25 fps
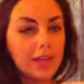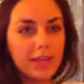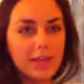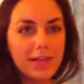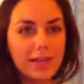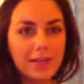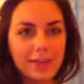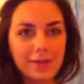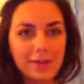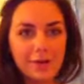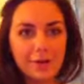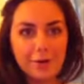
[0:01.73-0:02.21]

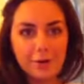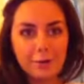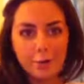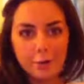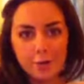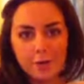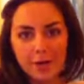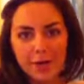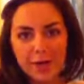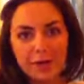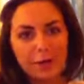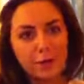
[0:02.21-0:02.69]

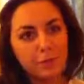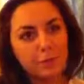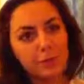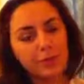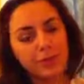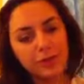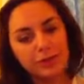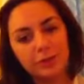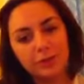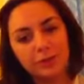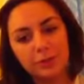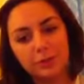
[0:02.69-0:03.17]
Hello and
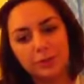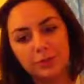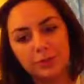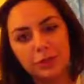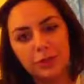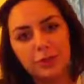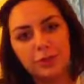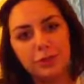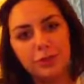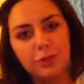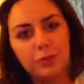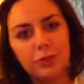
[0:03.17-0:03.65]
welcome
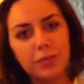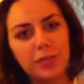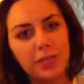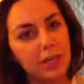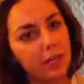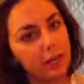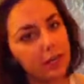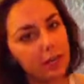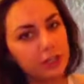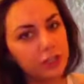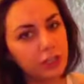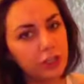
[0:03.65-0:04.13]
to
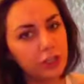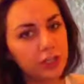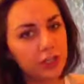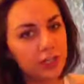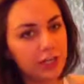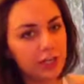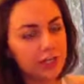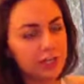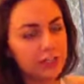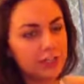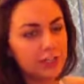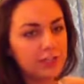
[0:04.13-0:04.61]
Carrie
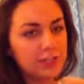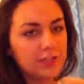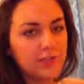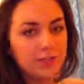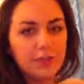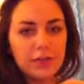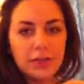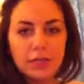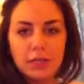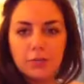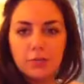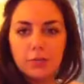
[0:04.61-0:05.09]
Shanahan's
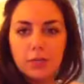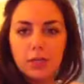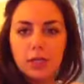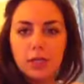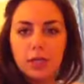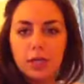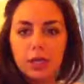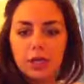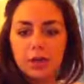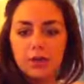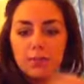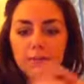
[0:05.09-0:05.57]
video
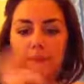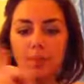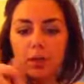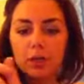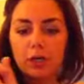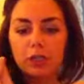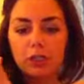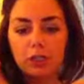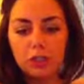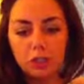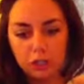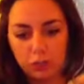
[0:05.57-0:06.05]
blog
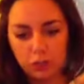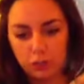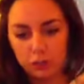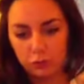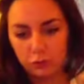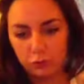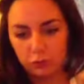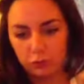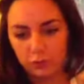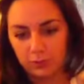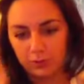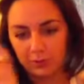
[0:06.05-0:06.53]
number
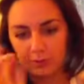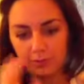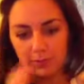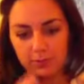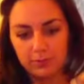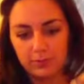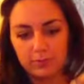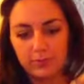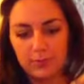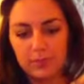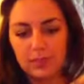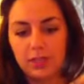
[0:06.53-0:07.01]
2.
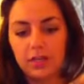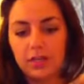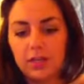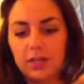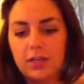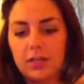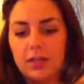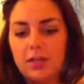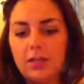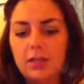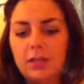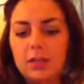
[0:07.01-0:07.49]

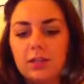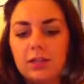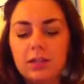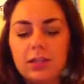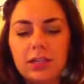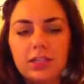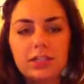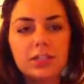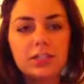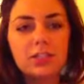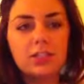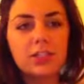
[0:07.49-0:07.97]

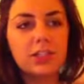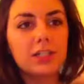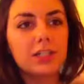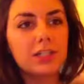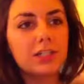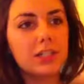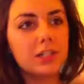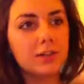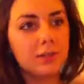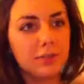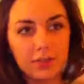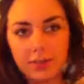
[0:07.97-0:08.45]
Let's
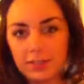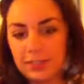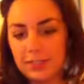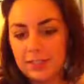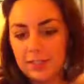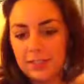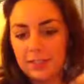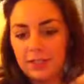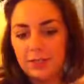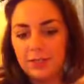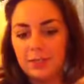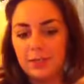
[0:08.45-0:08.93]
just get right
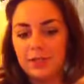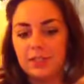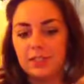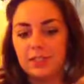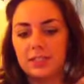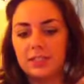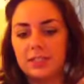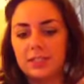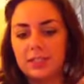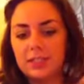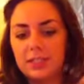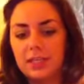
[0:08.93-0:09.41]
down to
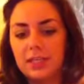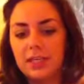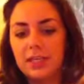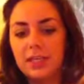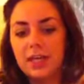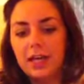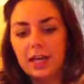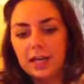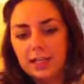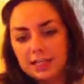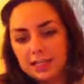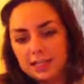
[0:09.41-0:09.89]
business. Key
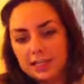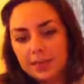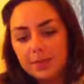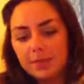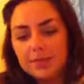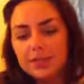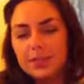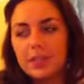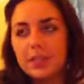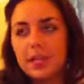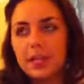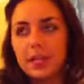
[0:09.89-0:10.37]

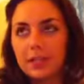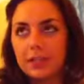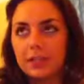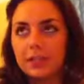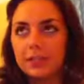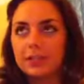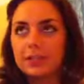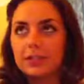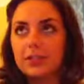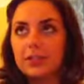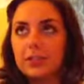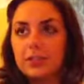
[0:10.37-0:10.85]
concepts that I
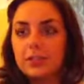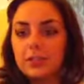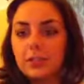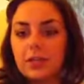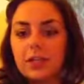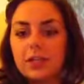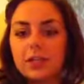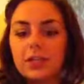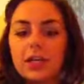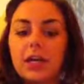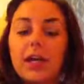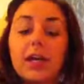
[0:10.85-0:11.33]
learned this
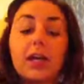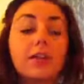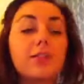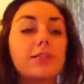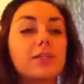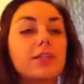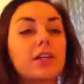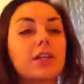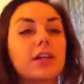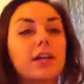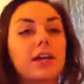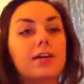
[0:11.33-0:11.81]
week that kind of
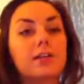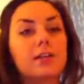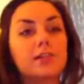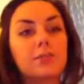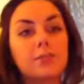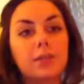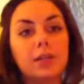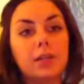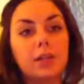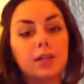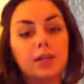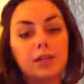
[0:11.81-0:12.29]
stuck out to
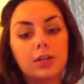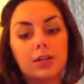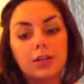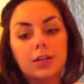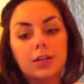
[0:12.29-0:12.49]
me